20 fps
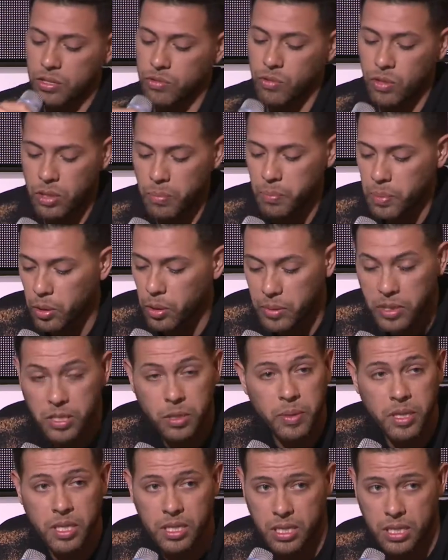has really built me to
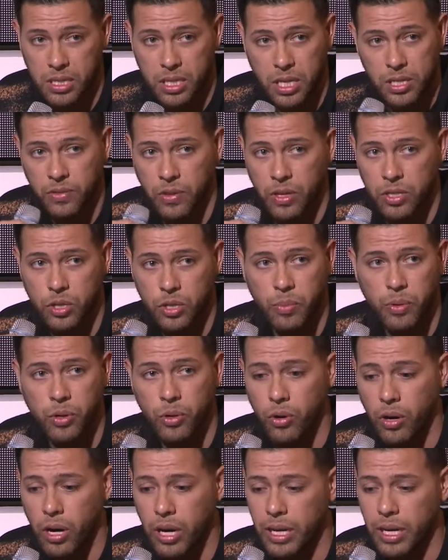be the successful
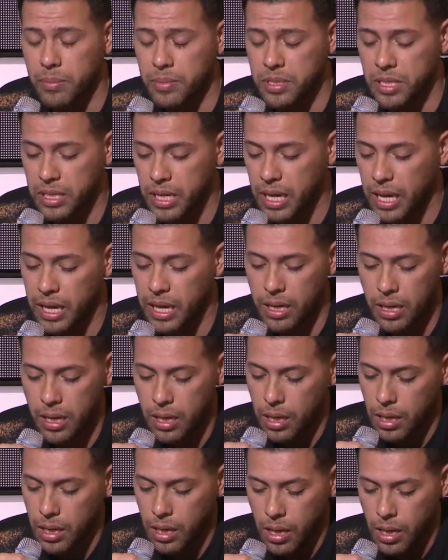entrepreneur I am today.
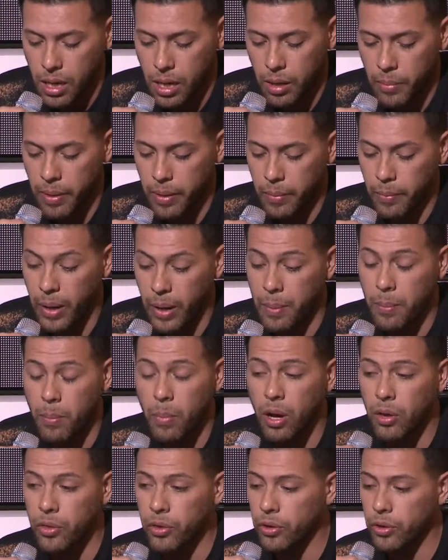Um, my
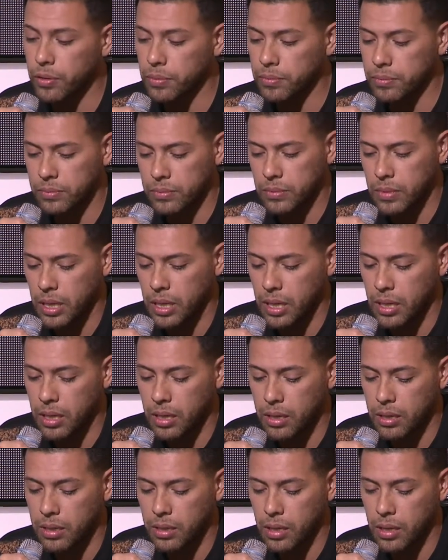mother
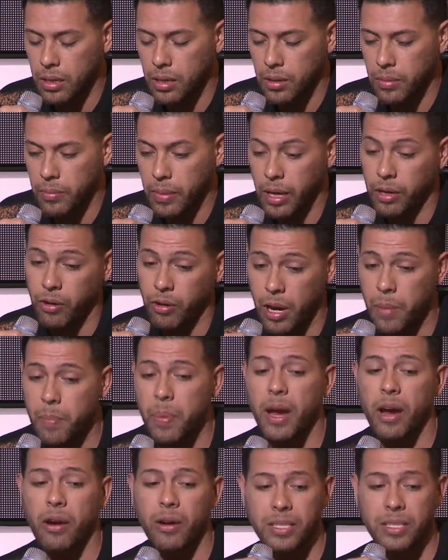and uh, my
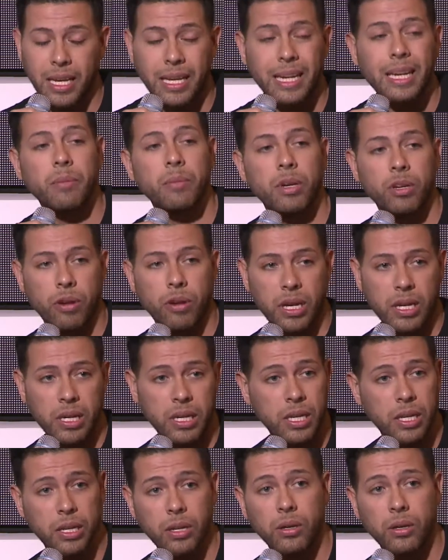grandparents had immigrated
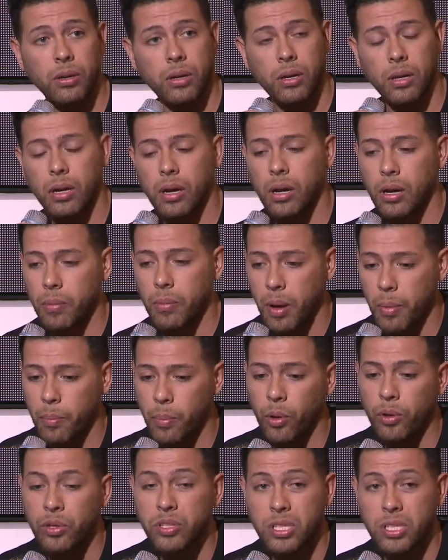here um, on
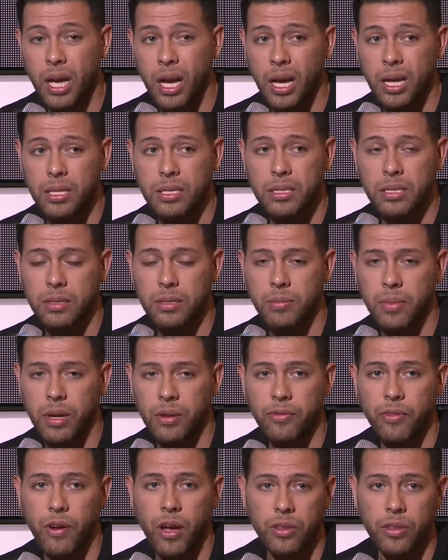both sides
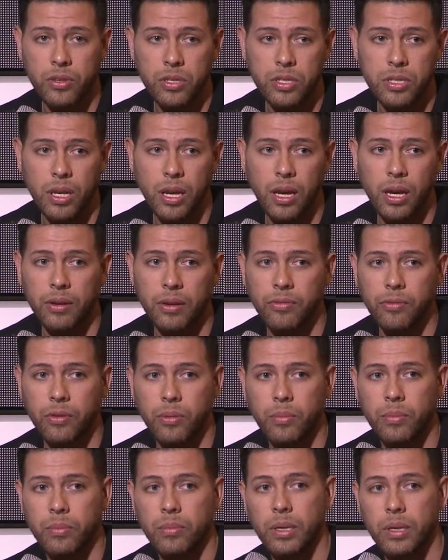my father's side
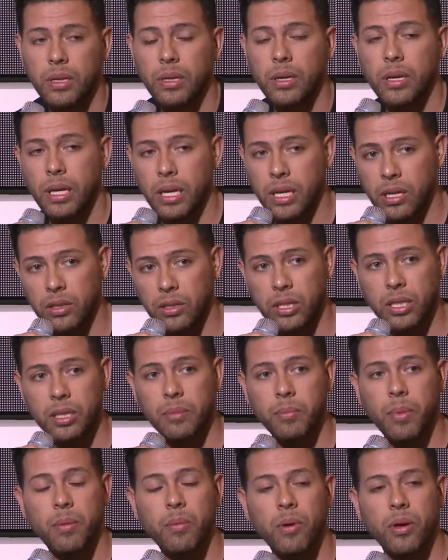from Italy,
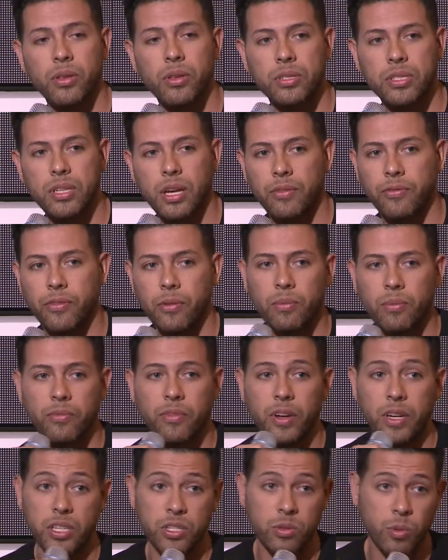my mother's side from
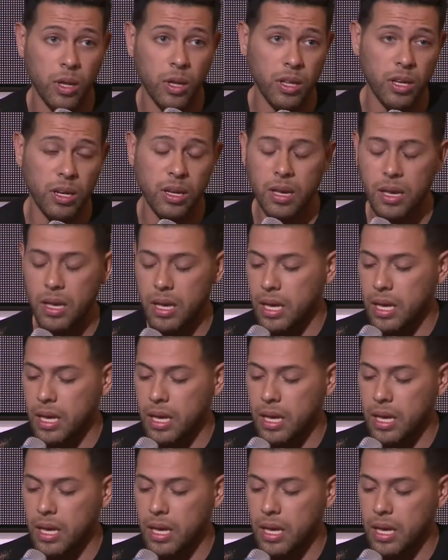Venezuela.